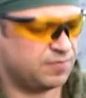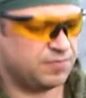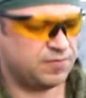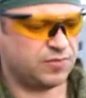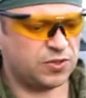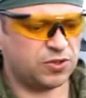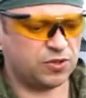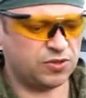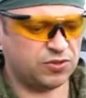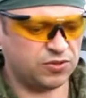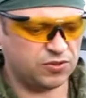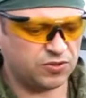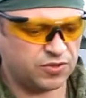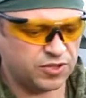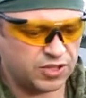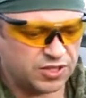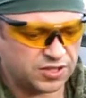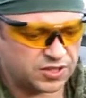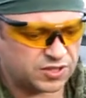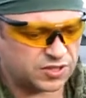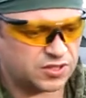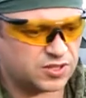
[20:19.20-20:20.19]
So
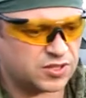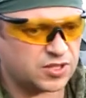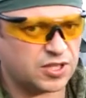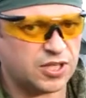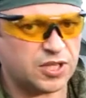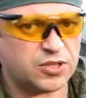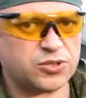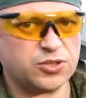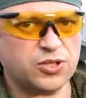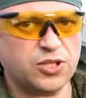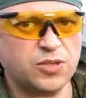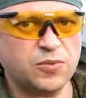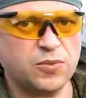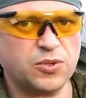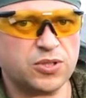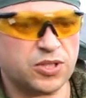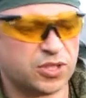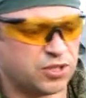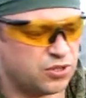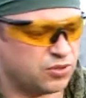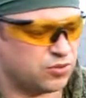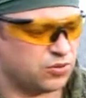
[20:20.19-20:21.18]
this is actually
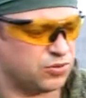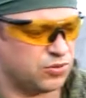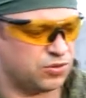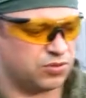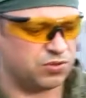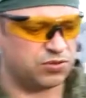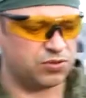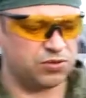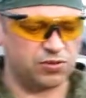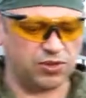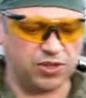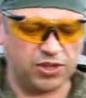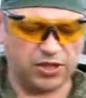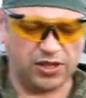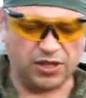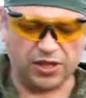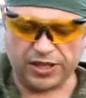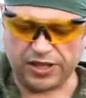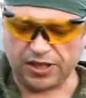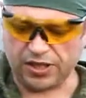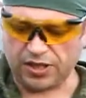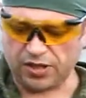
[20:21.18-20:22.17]
what I do not really
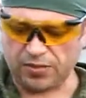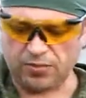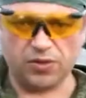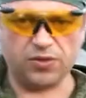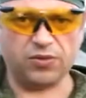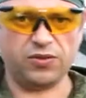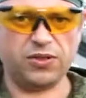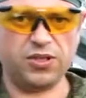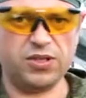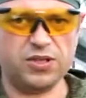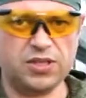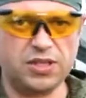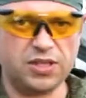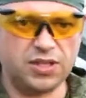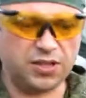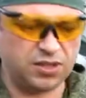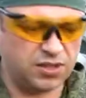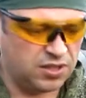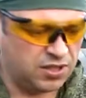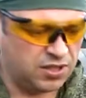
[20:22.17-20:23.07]
like about this gun,